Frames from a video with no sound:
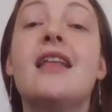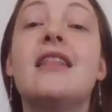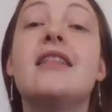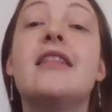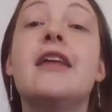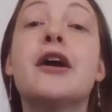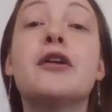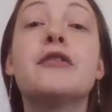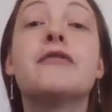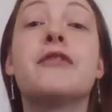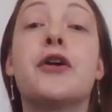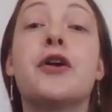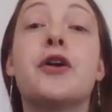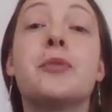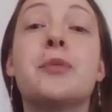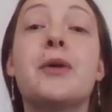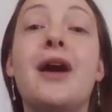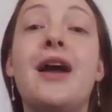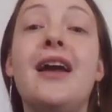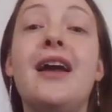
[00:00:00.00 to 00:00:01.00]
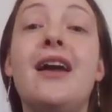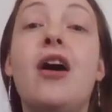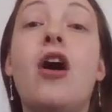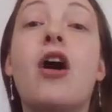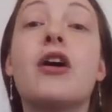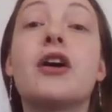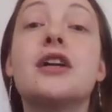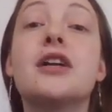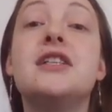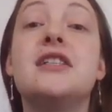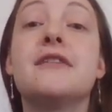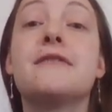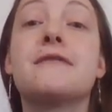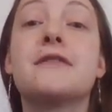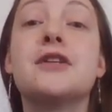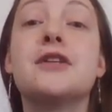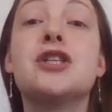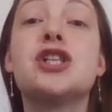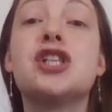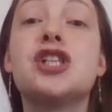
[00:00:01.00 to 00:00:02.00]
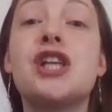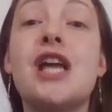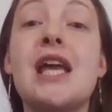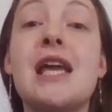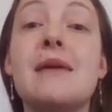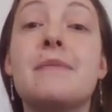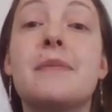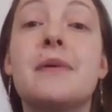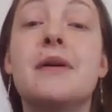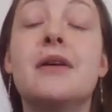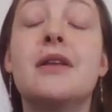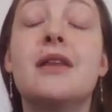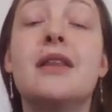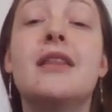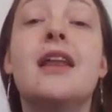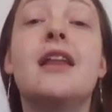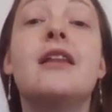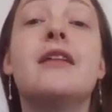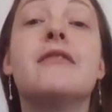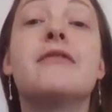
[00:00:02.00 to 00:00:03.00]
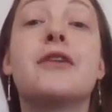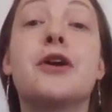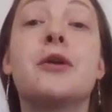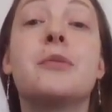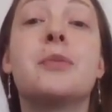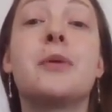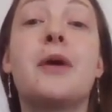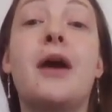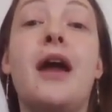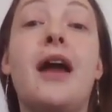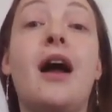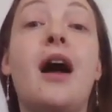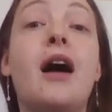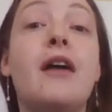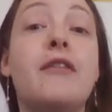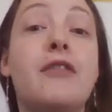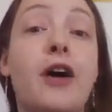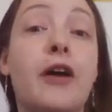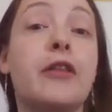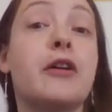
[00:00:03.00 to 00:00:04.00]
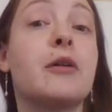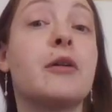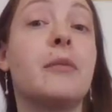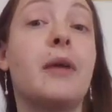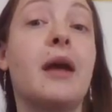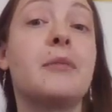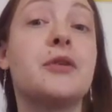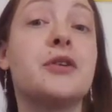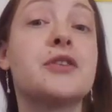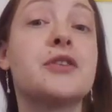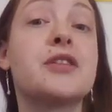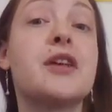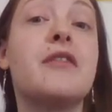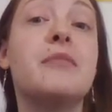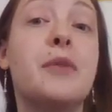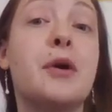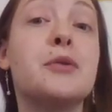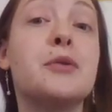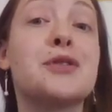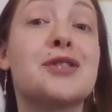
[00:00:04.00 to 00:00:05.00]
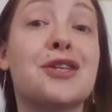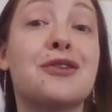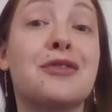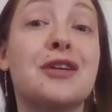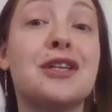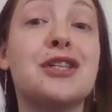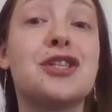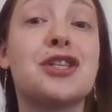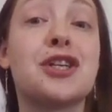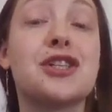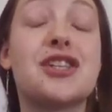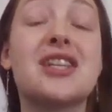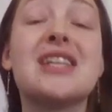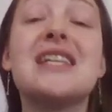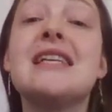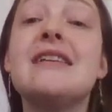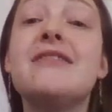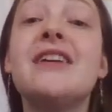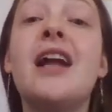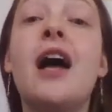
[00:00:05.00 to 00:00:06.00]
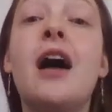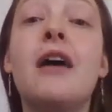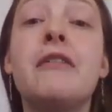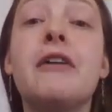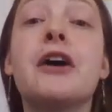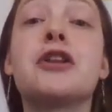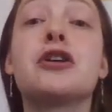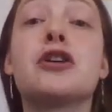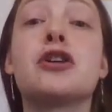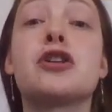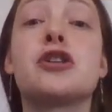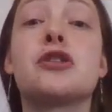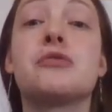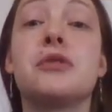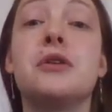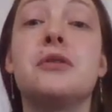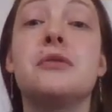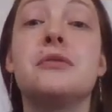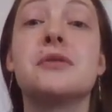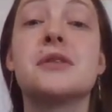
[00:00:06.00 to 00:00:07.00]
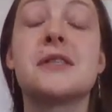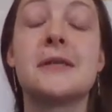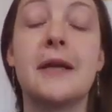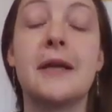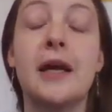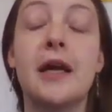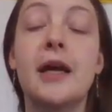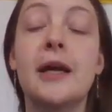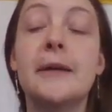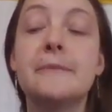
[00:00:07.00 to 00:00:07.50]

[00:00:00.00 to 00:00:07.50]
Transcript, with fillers: Their vertebrae are a different shape than the vertebrae of other mammals, of most creatures, even of other shrews.